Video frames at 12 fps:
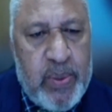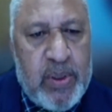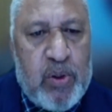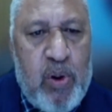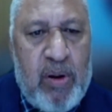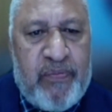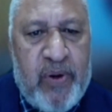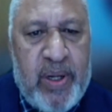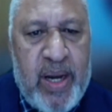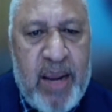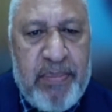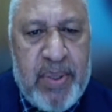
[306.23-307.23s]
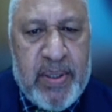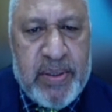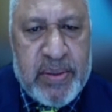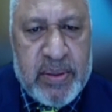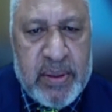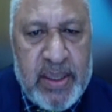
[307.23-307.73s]
will call for an
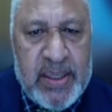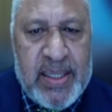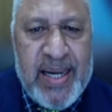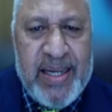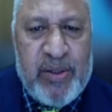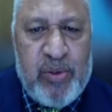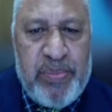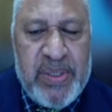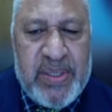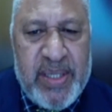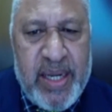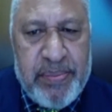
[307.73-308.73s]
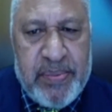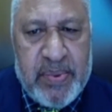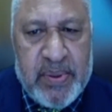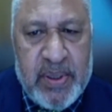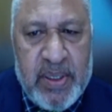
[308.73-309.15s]
ambulance and cry to be saved